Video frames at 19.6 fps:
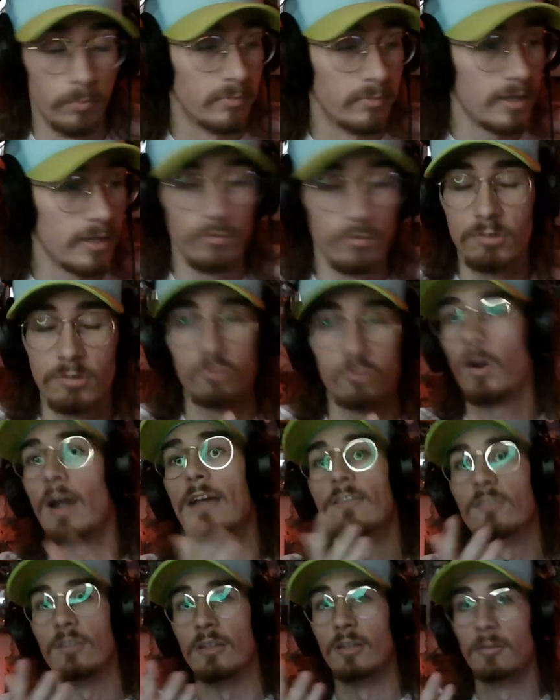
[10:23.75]
It was
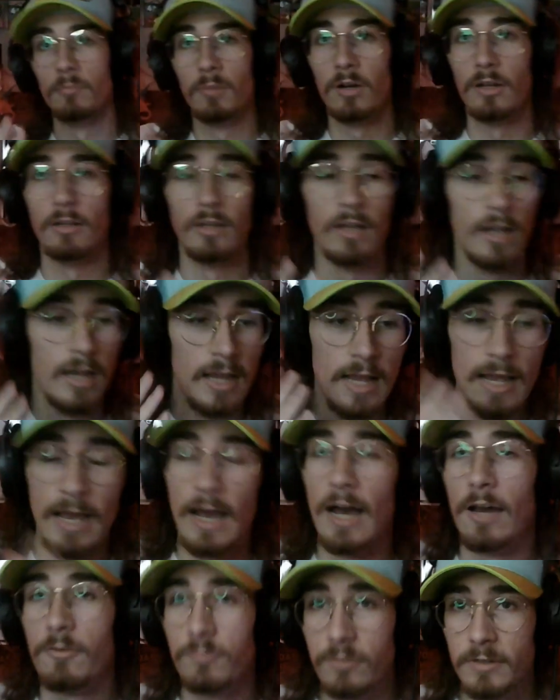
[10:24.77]
crazy, but
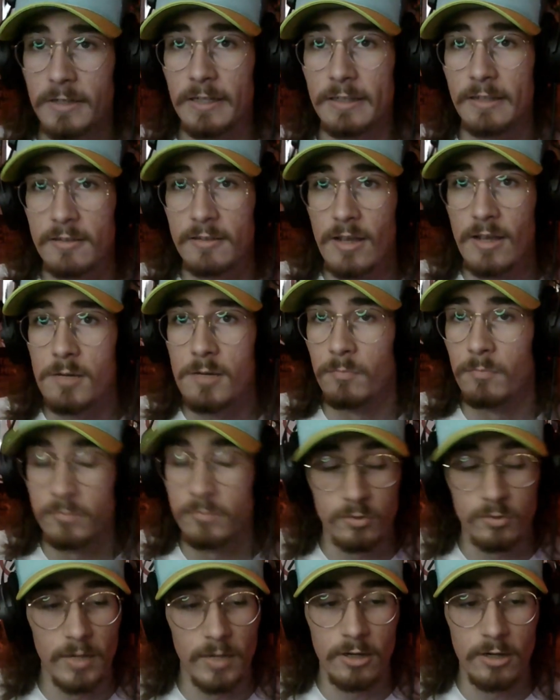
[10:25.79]
I feel like the
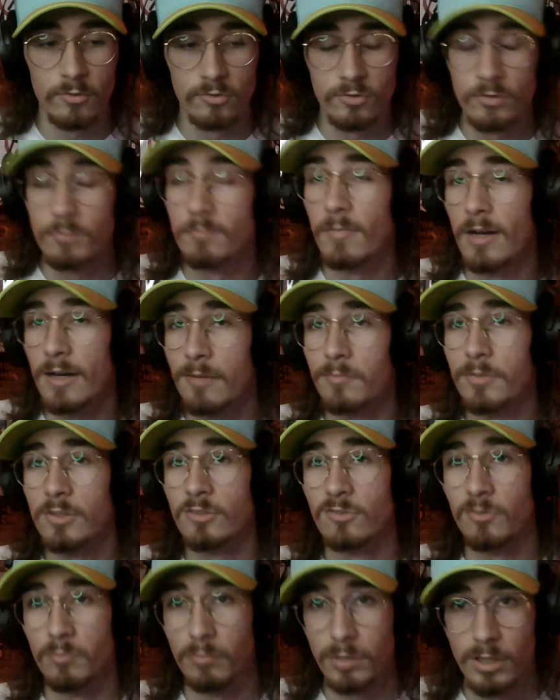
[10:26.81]
tomato soup might have been
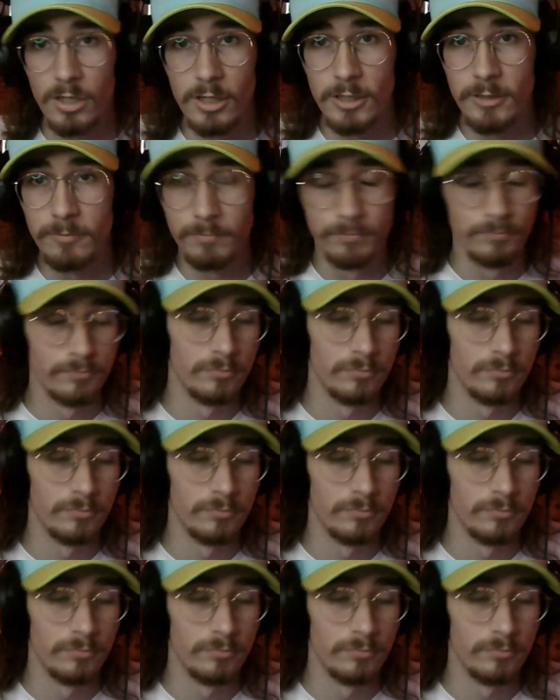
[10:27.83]
some blood